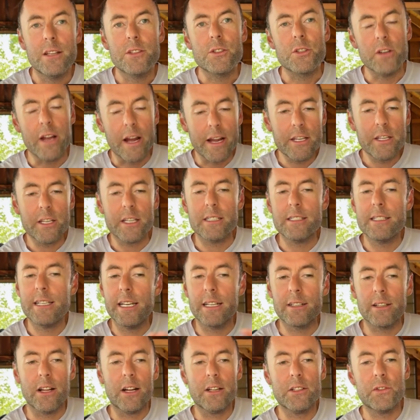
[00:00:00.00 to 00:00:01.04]
So now you can see
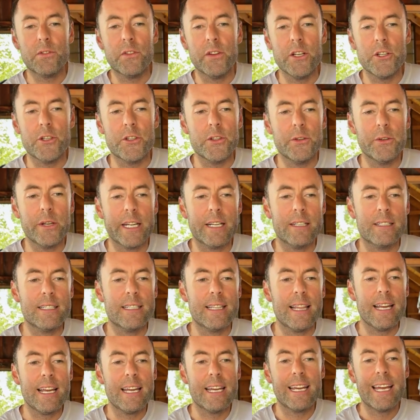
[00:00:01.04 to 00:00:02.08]
Claude's finished doing its
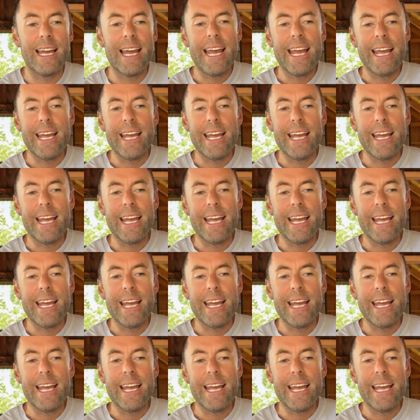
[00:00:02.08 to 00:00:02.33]
thing.